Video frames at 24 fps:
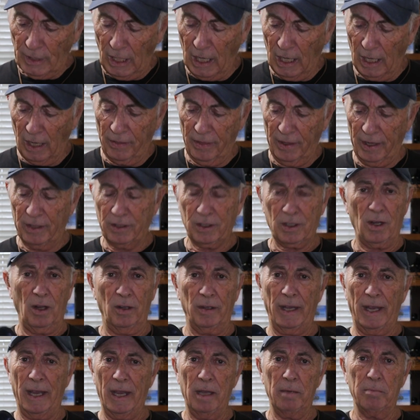Uh, I think it's
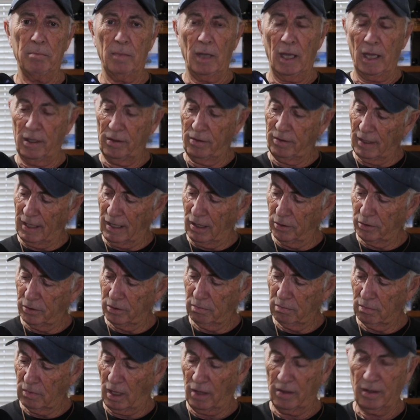called an M eight
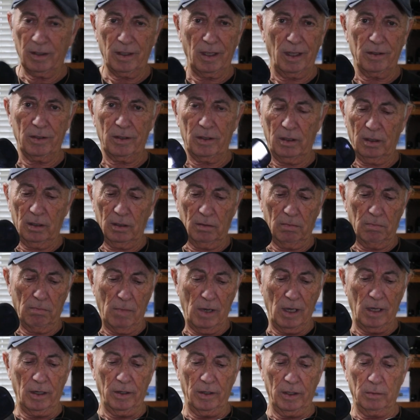thousand. I think that's the
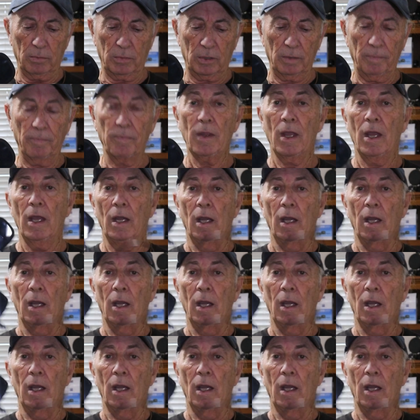model number.